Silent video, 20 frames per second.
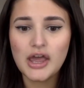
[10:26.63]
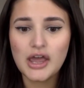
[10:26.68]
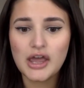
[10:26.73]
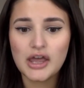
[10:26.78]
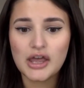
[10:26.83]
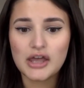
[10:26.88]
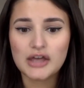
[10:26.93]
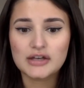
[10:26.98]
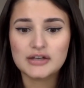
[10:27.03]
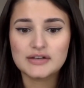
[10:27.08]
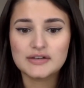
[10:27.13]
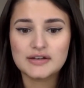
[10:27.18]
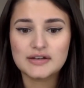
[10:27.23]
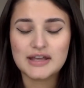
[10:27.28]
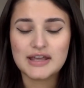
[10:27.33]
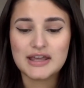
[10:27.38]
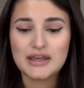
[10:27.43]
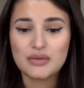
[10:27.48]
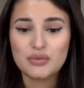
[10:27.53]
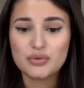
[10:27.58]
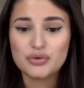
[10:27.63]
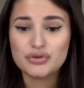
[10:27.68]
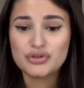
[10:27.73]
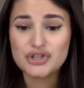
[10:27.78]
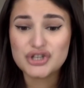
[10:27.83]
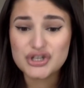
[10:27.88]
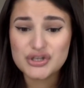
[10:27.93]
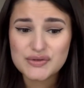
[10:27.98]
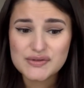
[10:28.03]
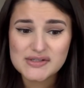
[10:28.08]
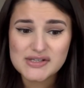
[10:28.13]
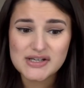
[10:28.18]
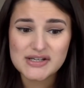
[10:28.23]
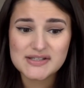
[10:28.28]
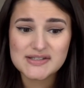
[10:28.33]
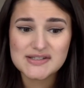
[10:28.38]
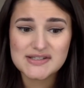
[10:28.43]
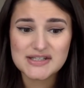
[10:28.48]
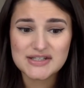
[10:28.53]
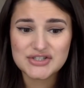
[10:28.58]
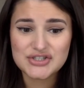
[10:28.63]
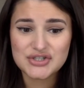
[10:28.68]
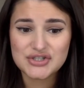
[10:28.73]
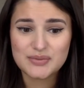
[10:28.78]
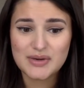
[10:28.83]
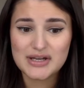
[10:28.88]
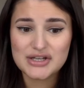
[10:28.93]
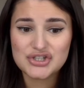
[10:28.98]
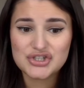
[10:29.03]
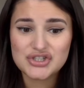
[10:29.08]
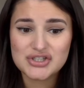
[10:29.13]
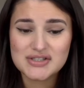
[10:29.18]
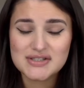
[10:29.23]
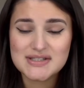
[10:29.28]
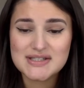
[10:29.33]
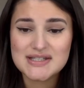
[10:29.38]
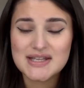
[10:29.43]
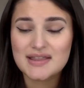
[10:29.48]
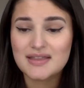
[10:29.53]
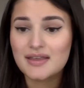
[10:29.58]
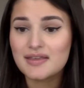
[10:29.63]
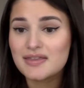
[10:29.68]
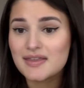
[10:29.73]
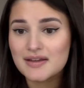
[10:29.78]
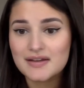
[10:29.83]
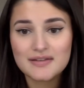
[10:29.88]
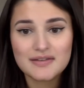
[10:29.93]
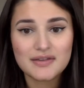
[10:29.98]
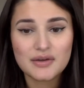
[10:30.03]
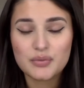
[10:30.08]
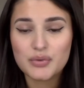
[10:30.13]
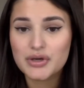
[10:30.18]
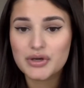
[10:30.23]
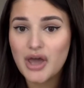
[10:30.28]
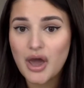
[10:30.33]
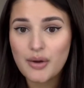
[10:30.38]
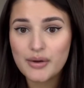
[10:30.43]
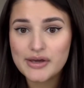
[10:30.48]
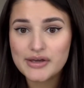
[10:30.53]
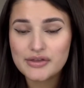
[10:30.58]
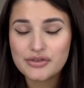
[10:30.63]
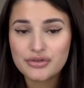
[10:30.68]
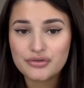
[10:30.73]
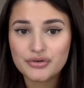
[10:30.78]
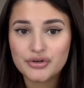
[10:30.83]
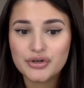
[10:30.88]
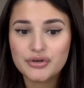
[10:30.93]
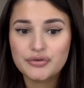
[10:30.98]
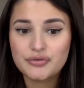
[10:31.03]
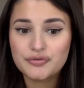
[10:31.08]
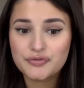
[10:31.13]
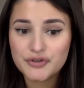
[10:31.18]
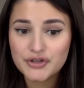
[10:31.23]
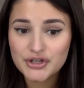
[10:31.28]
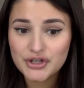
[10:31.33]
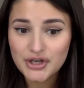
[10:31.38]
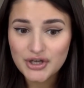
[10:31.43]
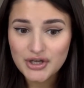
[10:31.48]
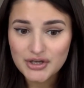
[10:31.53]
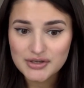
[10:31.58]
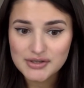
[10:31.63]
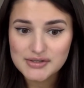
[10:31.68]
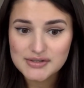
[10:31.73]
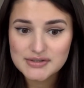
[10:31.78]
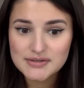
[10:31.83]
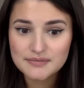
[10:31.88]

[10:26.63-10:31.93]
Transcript: And he will use our situations and the things that we're going through for good.